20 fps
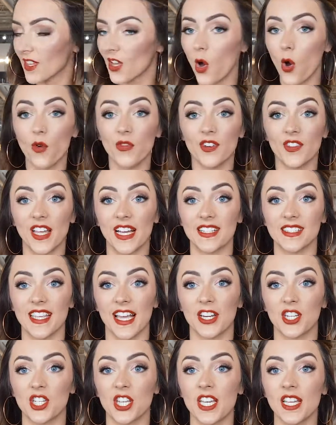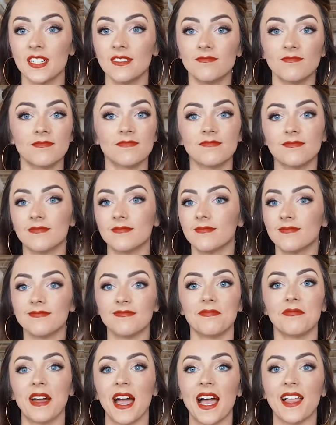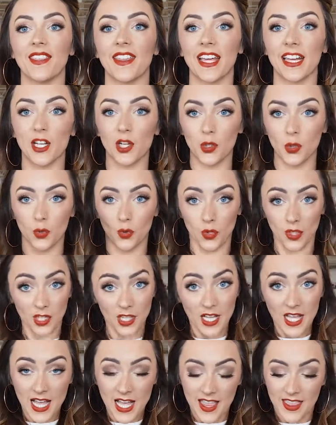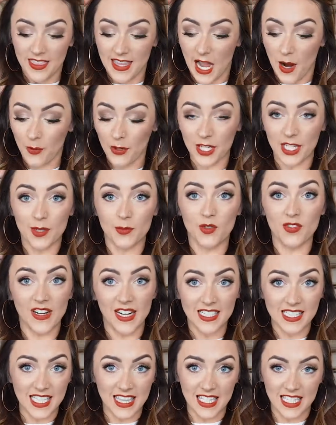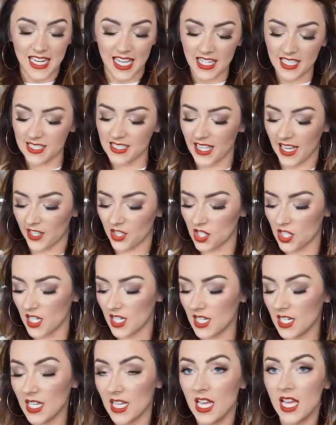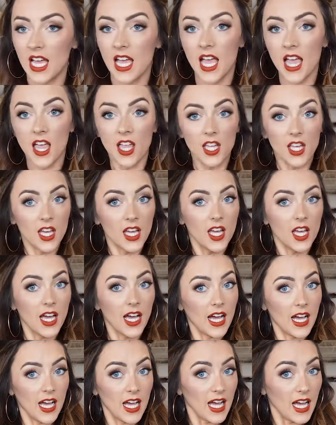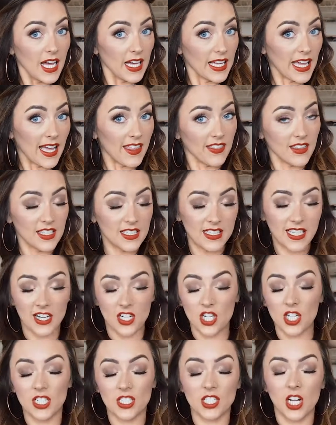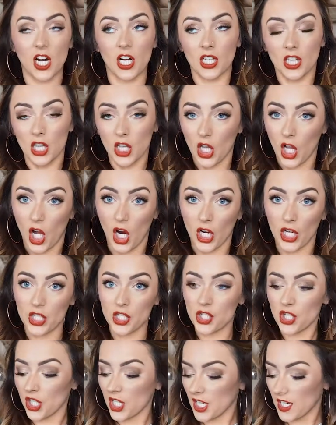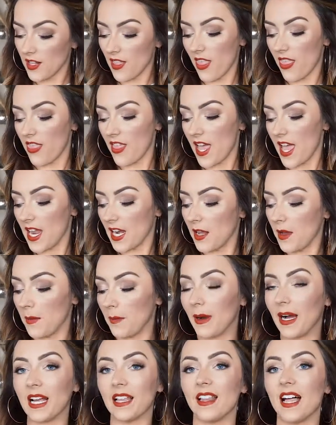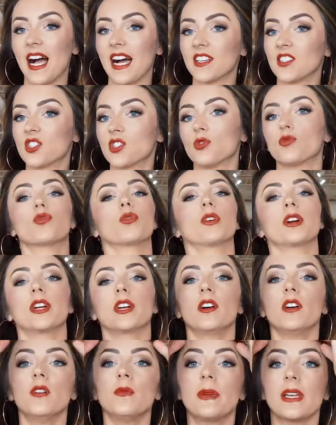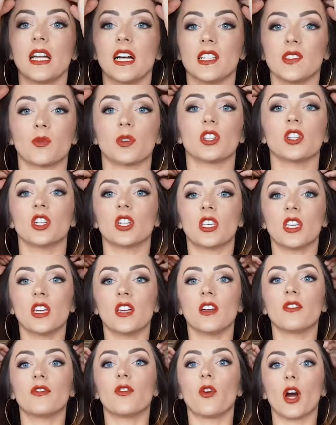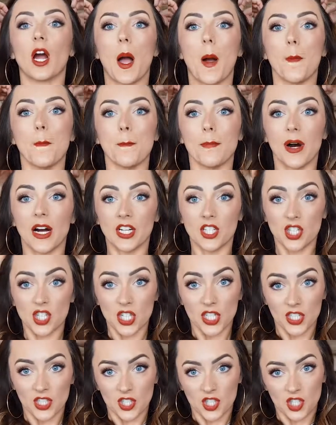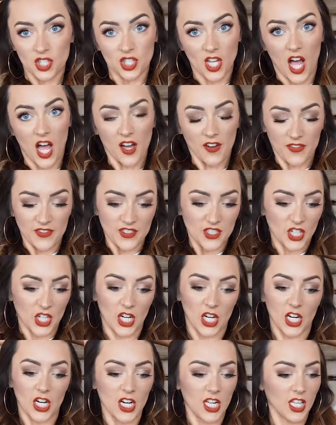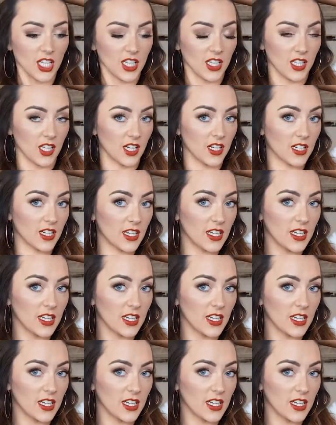over that section and let it cool. Now we're going to move on to the next section. Again, these sections are larger than my last tutorial because we're looking for a much softer look.